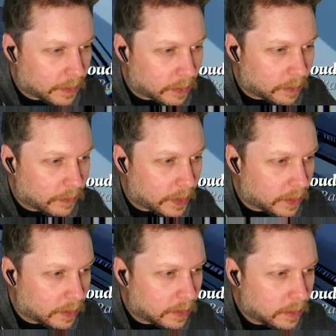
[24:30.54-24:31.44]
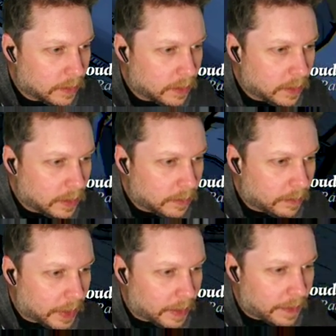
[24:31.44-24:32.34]
to reveal.
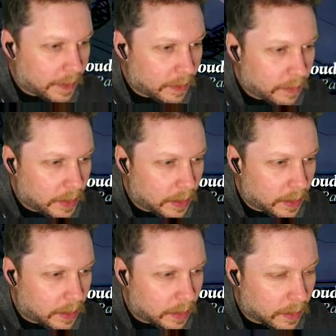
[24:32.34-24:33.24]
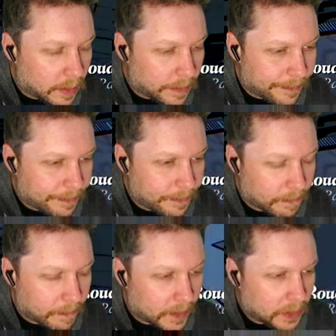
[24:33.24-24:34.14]
But I think we need the...
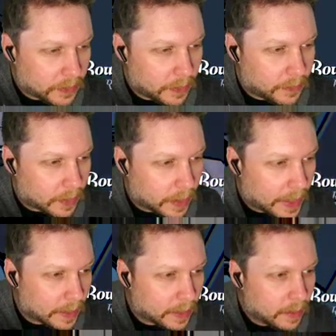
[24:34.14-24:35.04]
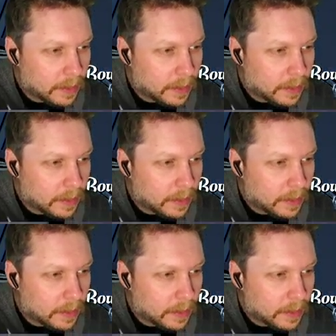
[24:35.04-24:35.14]
Sorry for the lag.